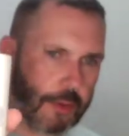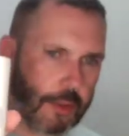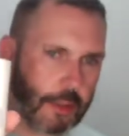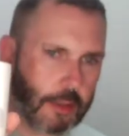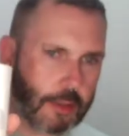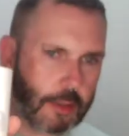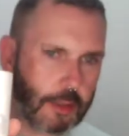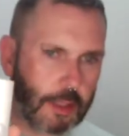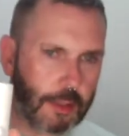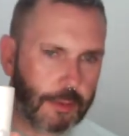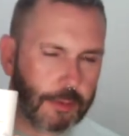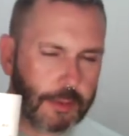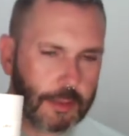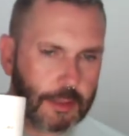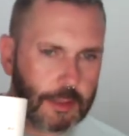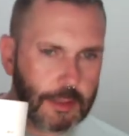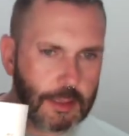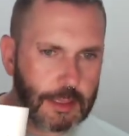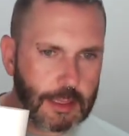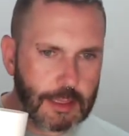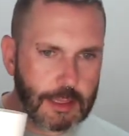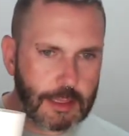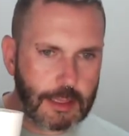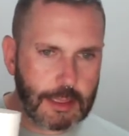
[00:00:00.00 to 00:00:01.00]
that you can
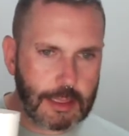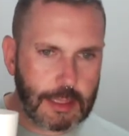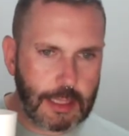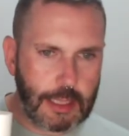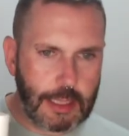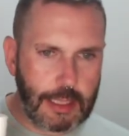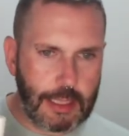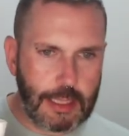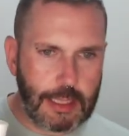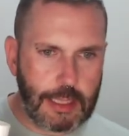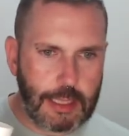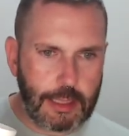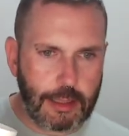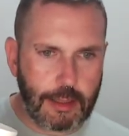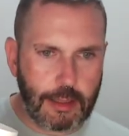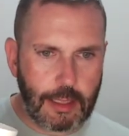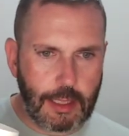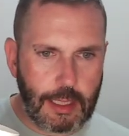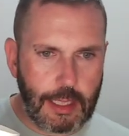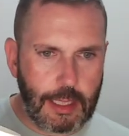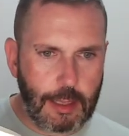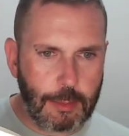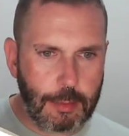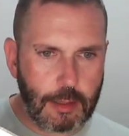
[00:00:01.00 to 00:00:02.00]
see the
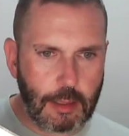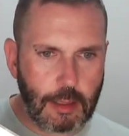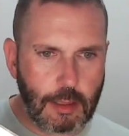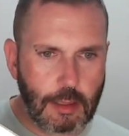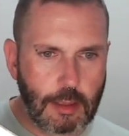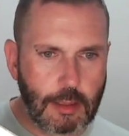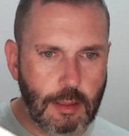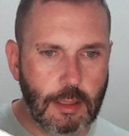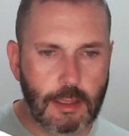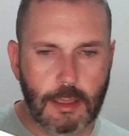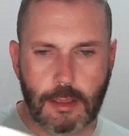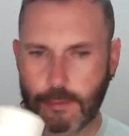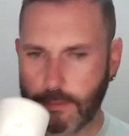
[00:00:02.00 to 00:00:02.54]
label.